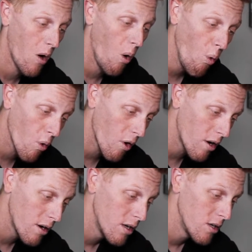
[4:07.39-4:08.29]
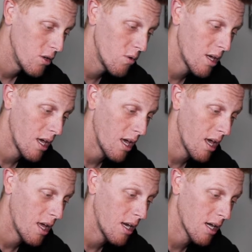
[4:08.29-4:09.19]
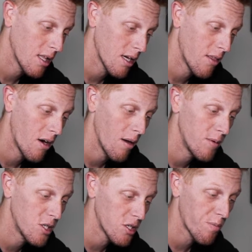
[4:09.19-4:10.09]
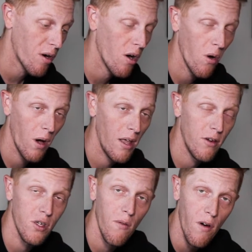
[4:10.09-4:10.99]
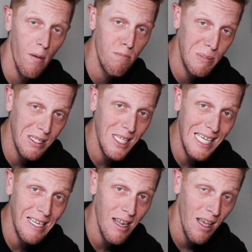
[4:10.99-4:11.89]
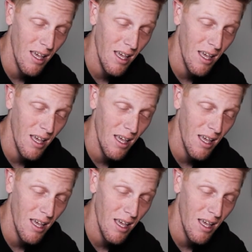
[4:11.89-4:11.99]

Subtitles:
or you can click their Images Pro and there's over 1 million